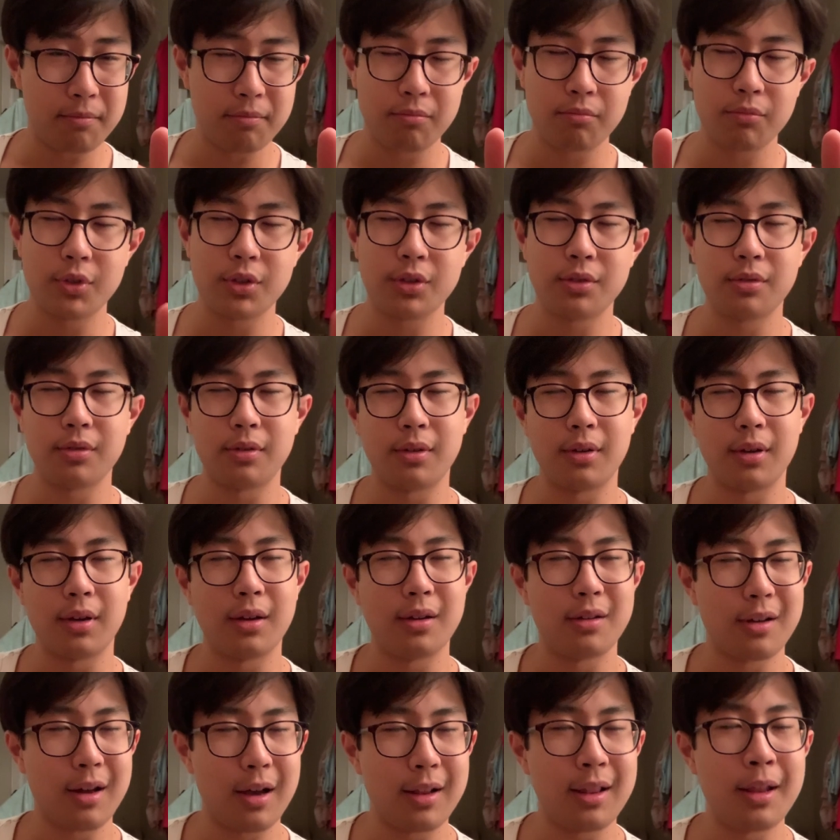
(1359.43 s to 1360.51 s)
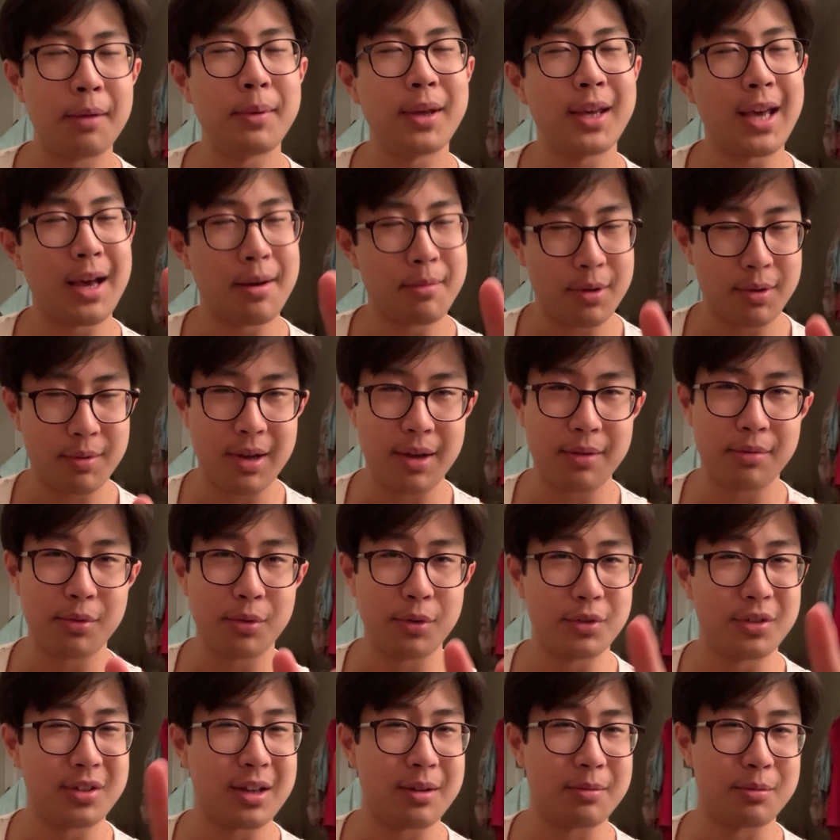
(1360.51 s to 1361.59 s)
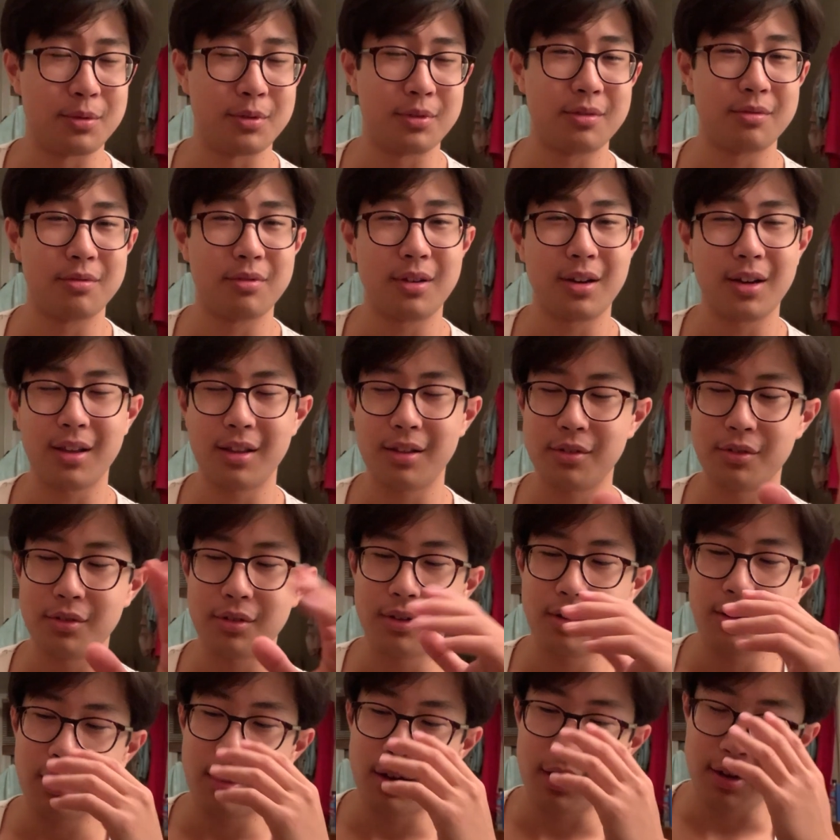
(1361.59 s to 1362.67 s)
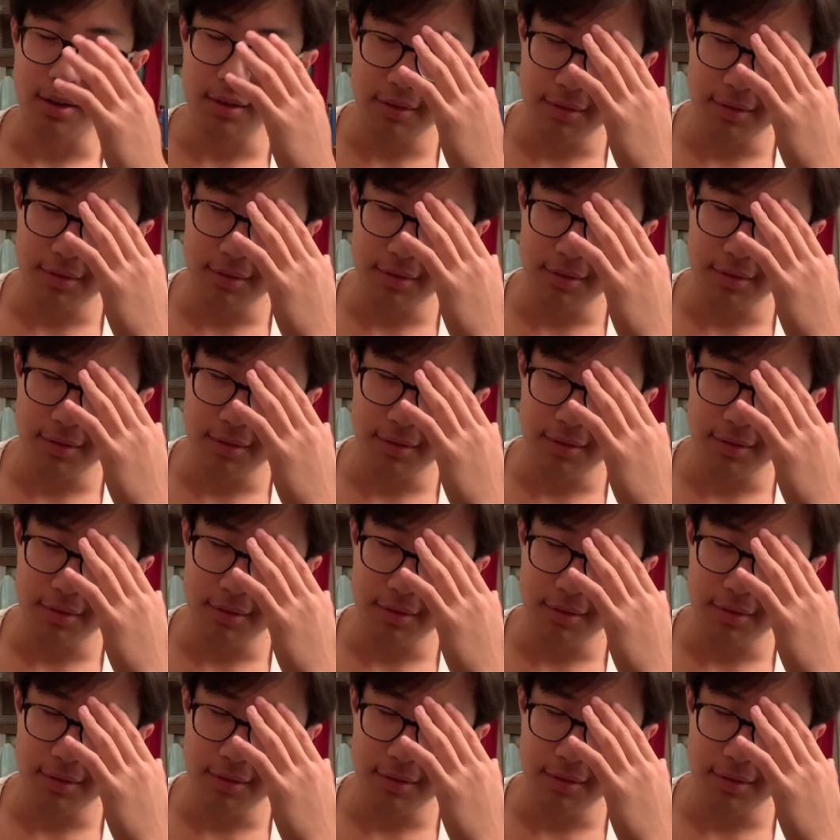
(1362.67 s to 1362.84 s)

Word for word: Just, let me gather my four thumbs. and fucking. Oh,